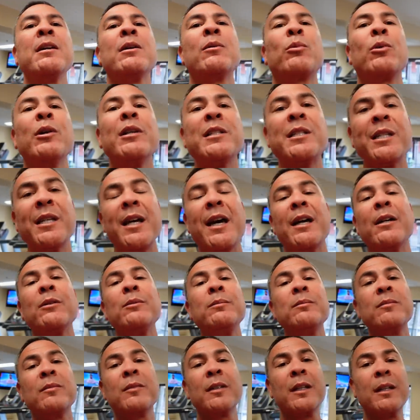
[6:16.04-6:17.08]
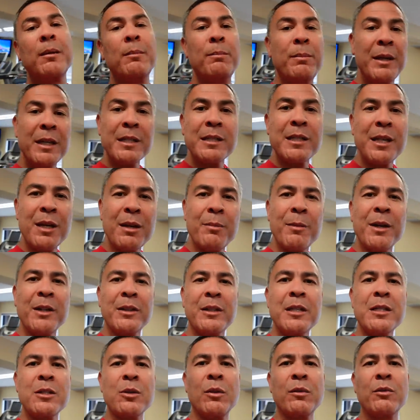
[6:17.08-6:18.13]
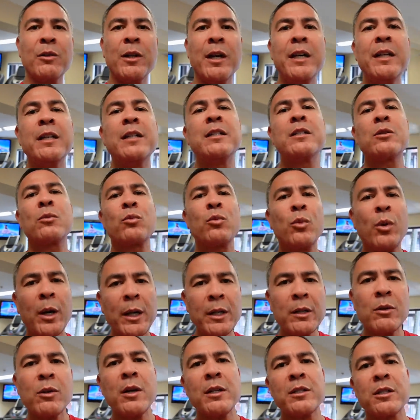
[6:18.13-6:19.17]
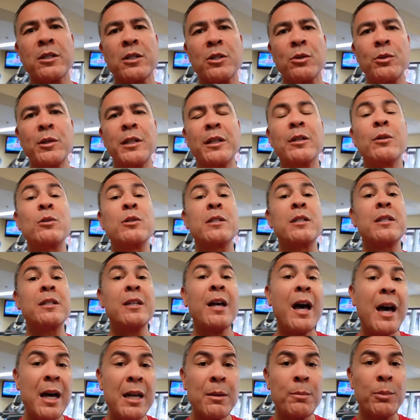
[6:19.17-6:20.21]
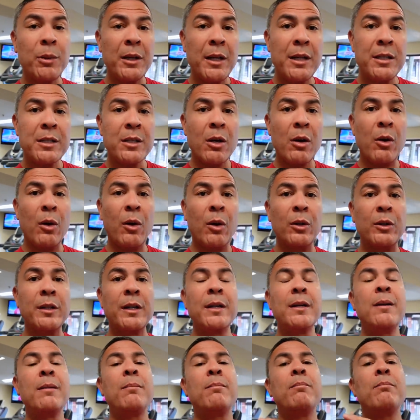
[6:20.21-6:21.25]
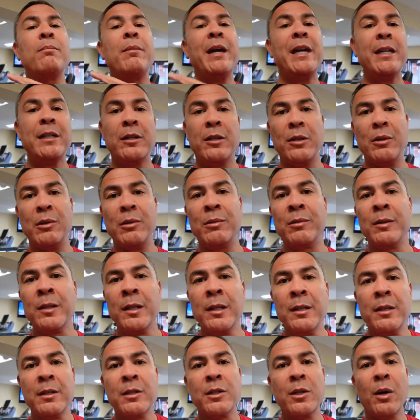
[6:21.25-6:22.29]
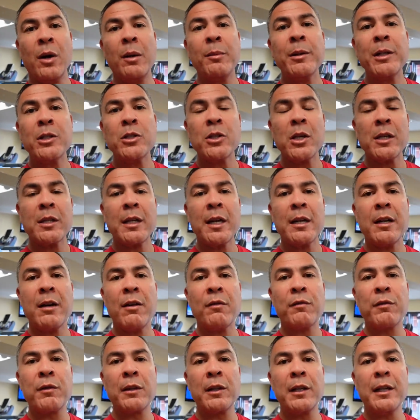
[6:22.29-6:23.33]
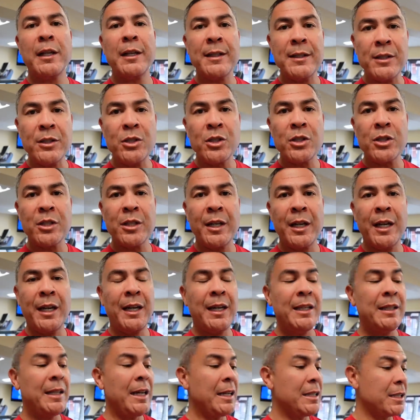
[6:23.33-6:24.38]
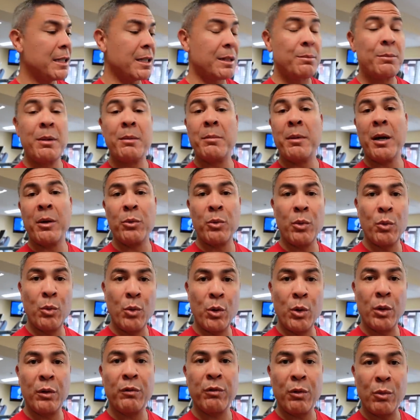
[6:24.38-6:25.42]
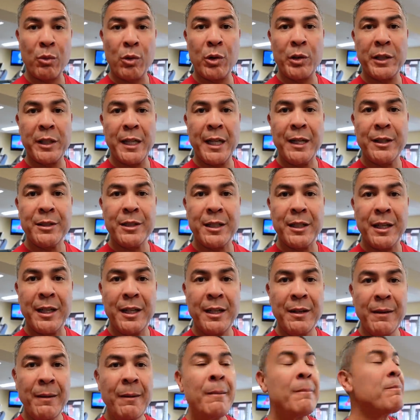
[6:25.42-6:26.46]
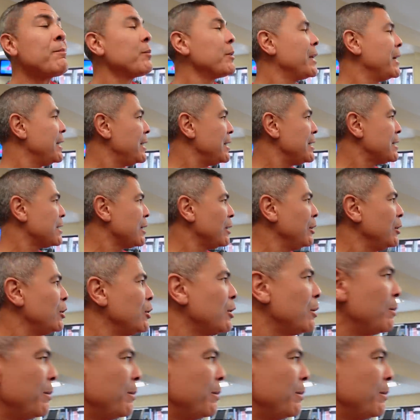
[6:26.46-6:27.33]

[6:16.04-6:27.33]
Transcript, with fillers: we're in Seattle. Biggest thing about this overnight is right across the street, there's a Thai place called Mango. So I'm gonna check that out for lunch, and that's gonna be my reward for working out today. It is a little